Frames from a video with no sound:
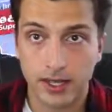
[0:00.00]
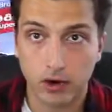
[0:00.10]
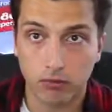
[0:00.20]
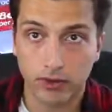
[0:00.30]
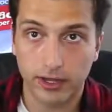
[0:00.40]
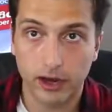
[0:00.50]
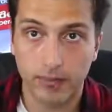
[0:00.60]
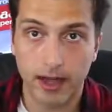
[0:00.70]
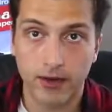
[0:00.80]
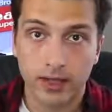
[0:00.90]
they don't really care
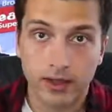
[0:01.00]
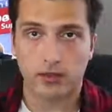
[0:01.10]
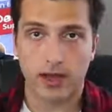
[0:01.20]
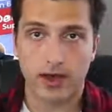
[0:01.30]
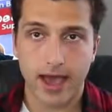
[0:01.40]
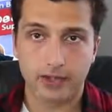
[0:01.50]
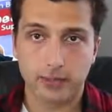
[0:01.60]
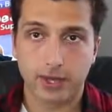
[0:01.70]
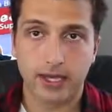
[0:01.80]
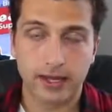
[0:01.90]
about. Now, as a
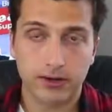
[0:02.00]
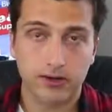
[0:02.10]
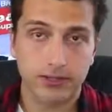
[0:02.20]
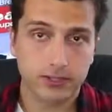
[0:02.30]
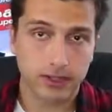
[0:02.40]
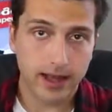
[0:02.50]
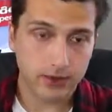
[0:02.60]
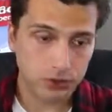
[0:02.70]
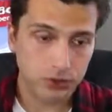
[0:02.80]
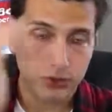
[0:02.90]
beginner, this
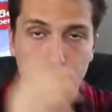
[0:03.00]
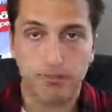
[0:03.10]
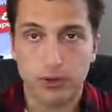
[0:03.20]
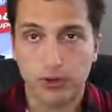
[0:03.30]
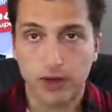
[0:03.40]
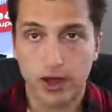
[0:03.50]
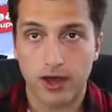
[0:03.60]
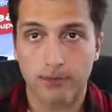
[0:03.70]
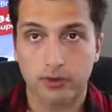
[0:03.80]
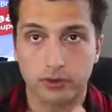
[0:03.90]
allows you to build
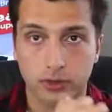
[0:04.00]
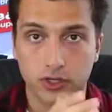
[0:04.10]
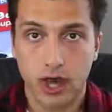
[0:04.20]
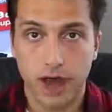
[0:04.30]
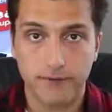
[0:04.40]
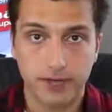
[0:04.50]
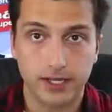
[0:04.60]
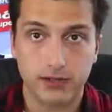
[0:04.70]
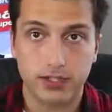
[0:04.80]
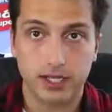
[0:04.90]
up your
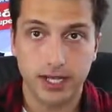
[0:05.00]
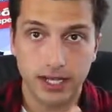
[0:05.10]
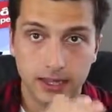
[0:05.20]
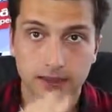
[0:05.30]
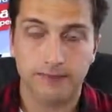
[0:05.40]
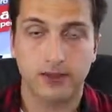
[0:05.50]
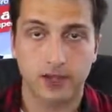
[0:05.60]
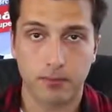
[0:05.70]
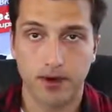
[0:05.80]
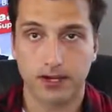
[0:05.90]
confidence in the
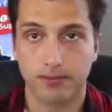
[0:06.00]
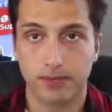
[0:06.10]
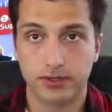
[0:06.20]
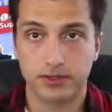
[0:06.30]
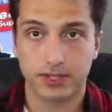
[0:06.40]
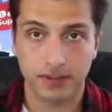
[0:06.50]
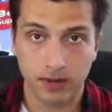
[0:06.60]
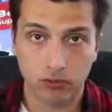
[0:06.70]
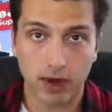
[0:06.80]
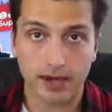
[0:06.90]
affiliate marketing business. I
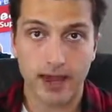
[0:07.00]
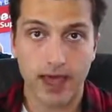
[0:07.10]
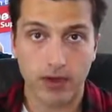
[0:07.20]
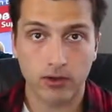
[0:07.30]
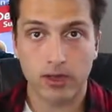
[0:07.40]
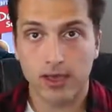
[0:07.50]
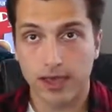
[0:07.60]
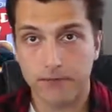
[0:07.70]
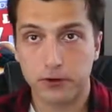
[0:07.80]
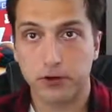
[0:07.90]
mean, right now,
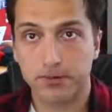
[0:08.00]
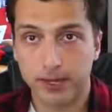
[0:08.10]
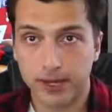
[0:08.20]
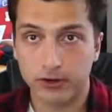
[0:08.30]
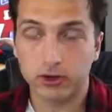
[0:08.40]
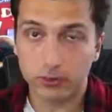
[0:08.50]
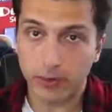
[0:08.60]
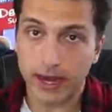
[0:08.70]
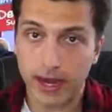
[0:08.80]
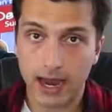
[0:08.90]
if you're a beginner, you
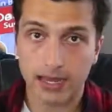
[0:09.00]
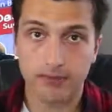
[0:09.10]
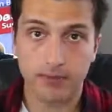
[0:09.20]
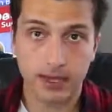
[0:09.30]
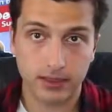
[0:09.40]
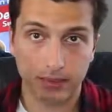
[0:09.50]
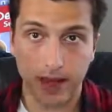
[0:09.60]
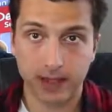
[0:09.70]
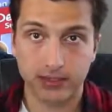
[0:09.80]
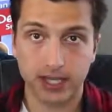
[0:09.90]
might not even be in the
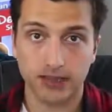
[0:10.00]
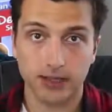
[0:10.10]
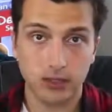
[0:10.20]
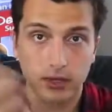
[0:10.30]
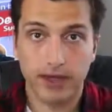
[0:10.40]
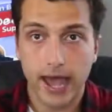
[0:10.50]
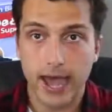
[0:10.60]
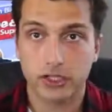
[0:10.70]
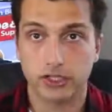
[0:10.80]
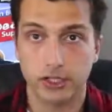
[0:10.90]
mind state that you can
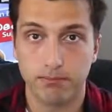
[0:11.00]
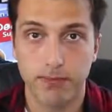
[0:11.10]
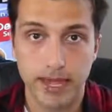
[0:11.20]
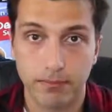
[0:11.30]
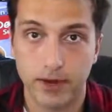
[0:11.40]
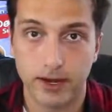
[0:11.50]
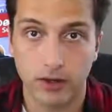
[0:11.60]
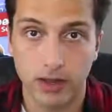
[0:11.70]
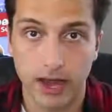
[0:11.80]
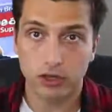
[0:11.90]
actually make money
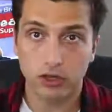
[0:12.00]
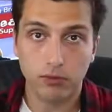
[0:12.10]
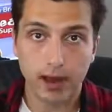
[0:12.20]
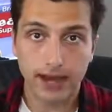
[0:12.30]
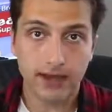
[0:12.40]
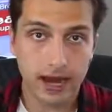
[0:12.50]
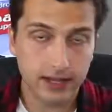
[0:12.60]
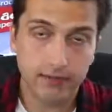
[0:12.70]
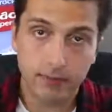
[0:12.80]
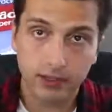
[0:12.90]
online. You might not
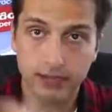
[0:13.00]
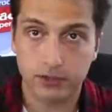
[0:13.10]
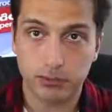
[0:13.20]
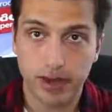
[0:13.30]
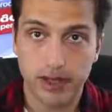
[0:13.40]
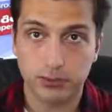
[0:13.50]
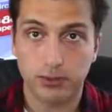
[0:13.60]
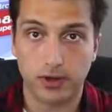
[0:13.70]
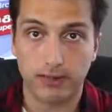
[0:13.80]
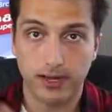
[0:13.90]
even believe it's
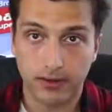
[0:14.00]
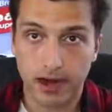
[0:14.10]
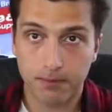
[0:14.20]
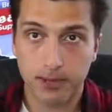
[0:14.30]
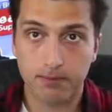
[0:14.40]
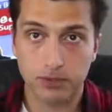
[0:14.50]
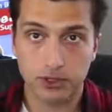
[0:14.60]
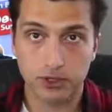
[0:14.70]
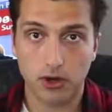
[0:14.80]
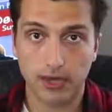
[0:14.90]
possible. I mean, a lot of people
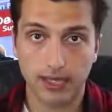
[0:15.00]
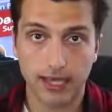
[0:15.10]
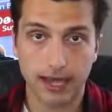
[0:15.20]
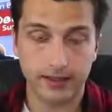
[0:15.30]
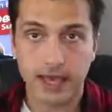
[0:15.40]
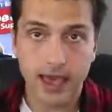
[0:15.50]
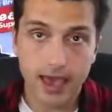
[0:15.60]
start like that.